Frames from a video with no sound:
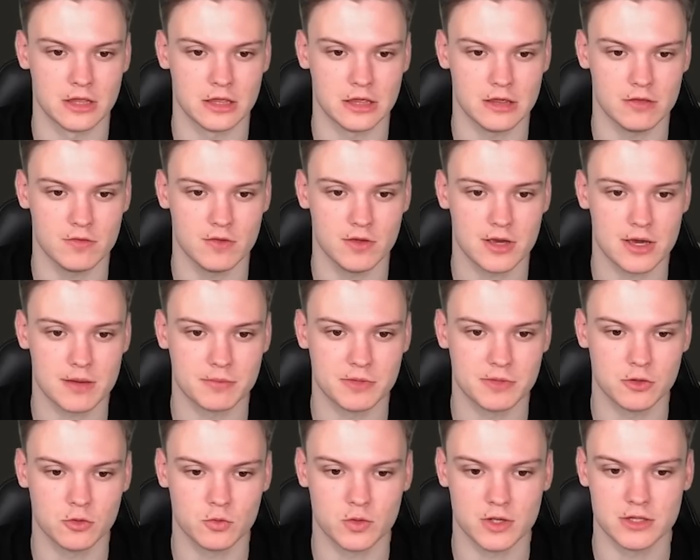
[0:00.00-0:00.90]
giving up
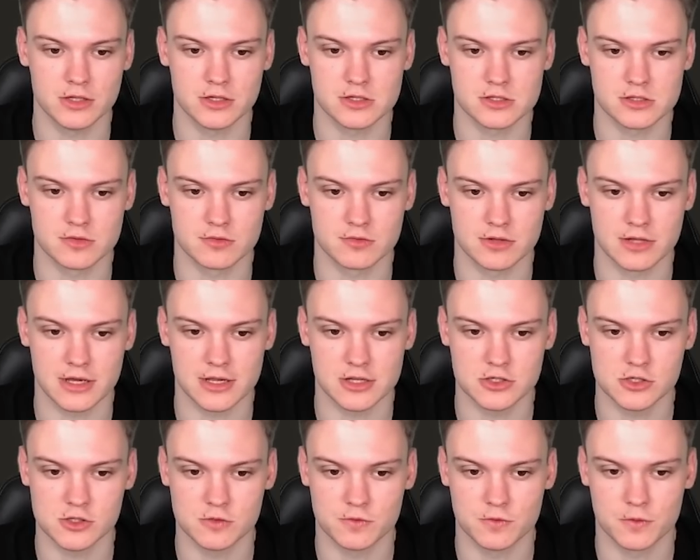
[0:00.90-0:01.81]
the queen because of
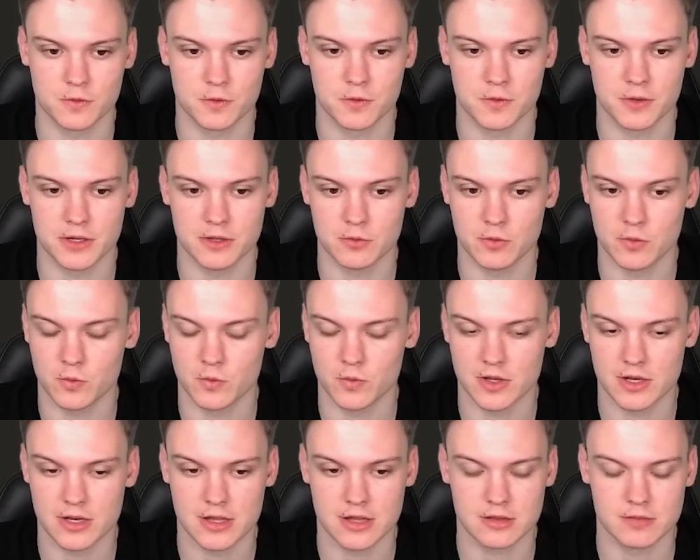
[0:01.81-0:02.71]
knight g4, and we
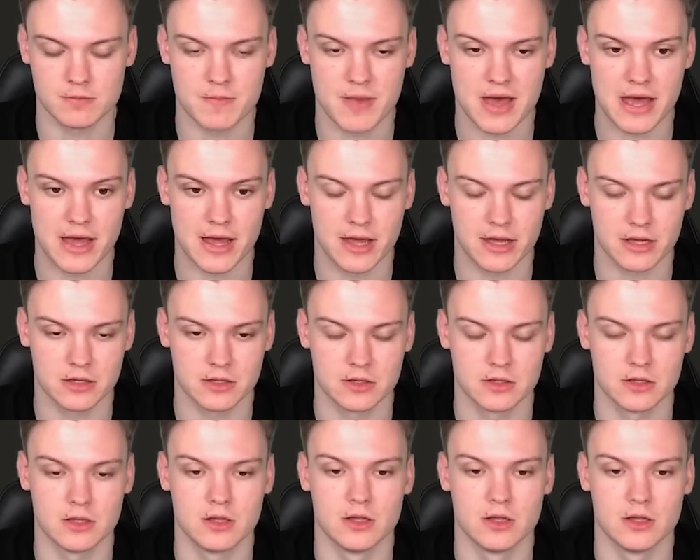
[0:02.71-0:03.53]
win it back,